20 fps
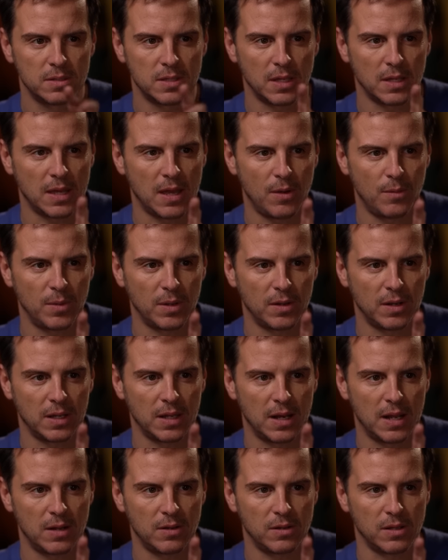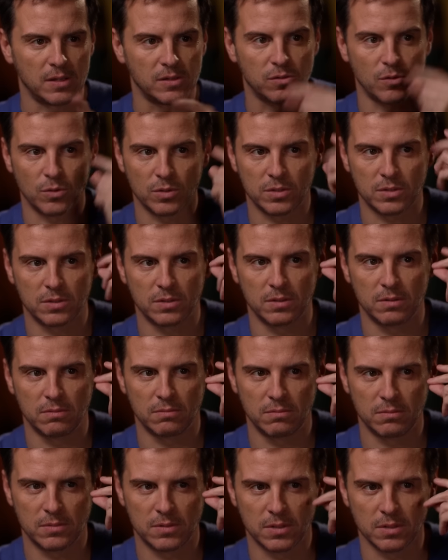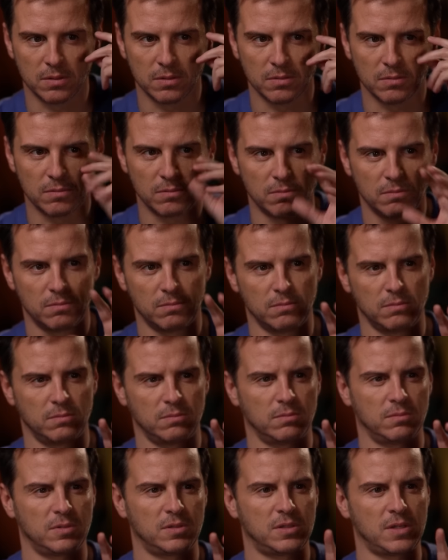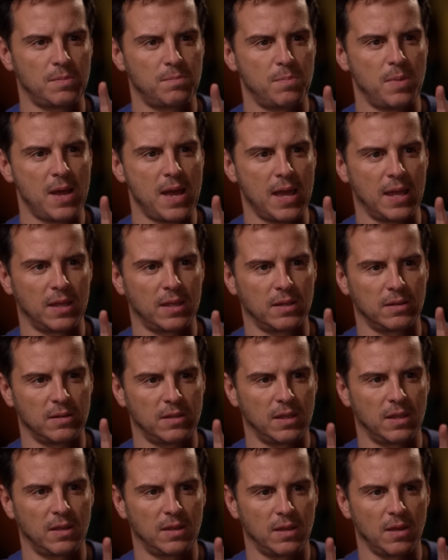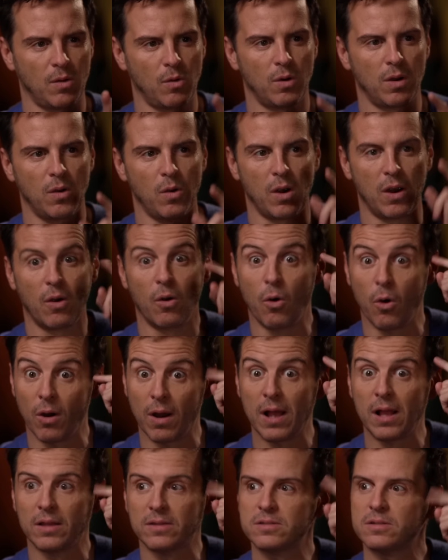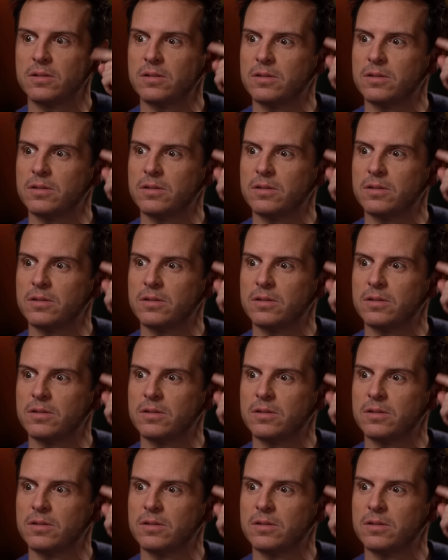think, how am I going to get out of this? Or to sit back and think, or else